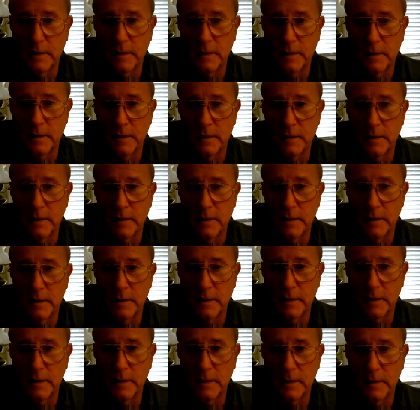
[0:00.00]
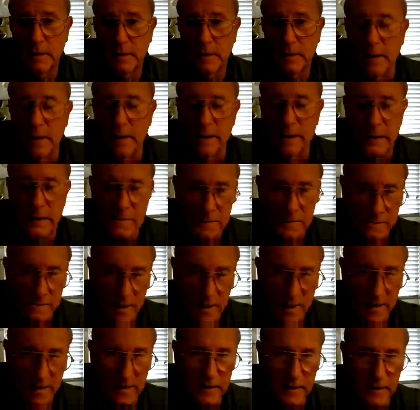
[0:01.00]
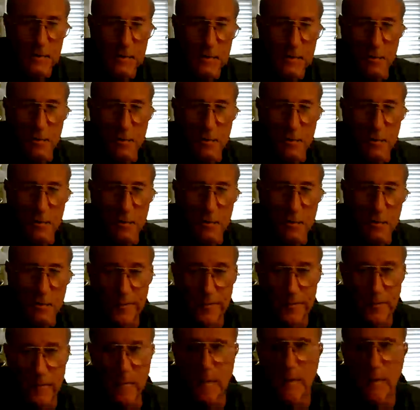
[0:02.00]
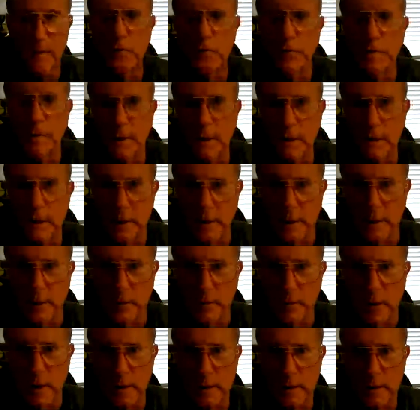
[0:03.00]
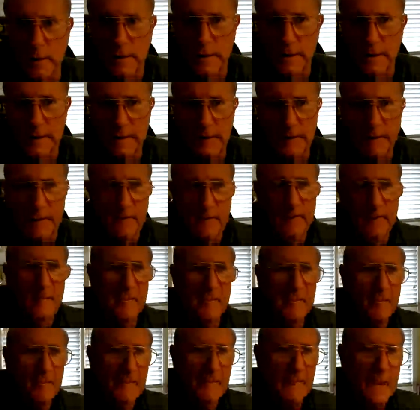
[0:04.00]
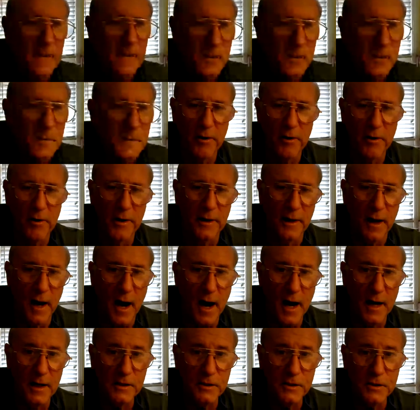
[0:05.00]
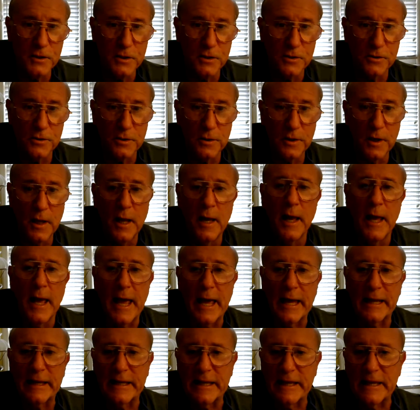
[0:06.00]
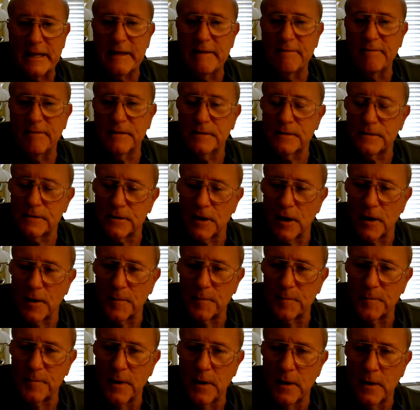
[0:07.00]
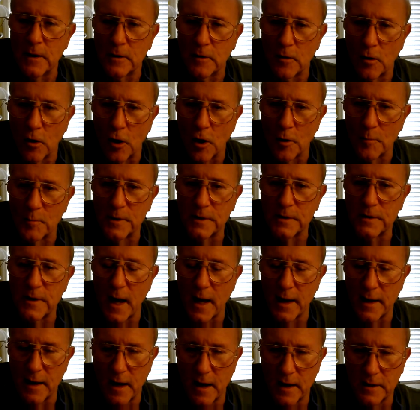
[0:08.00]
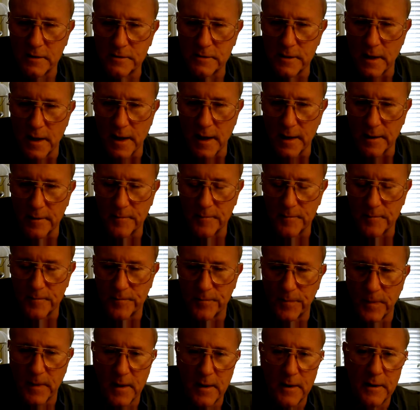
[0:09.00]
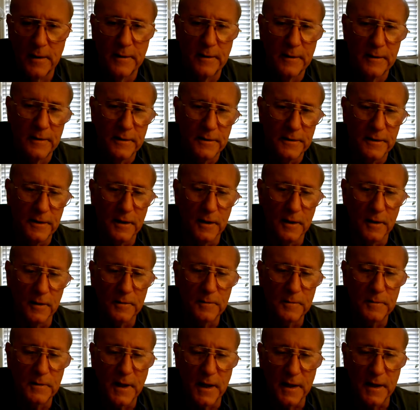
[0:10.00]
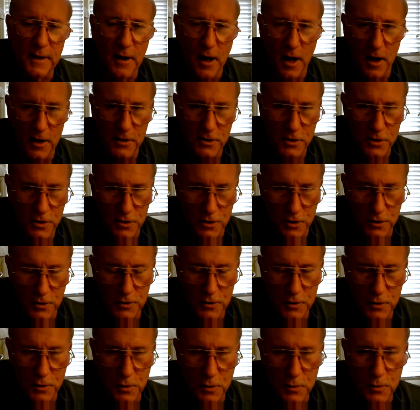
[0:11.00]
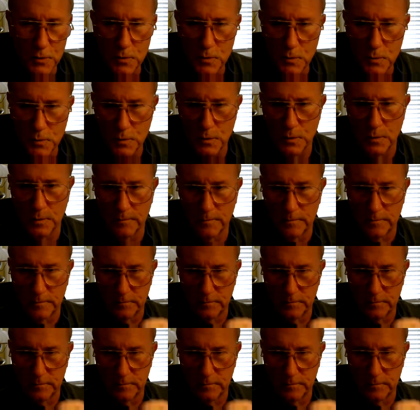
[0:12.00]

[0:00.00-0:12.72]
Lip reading: Erythro, and you see they call them commonly red blood cells. They have the purpose of carrying oxygen and even some carbon dioxide. They'll take oxygen to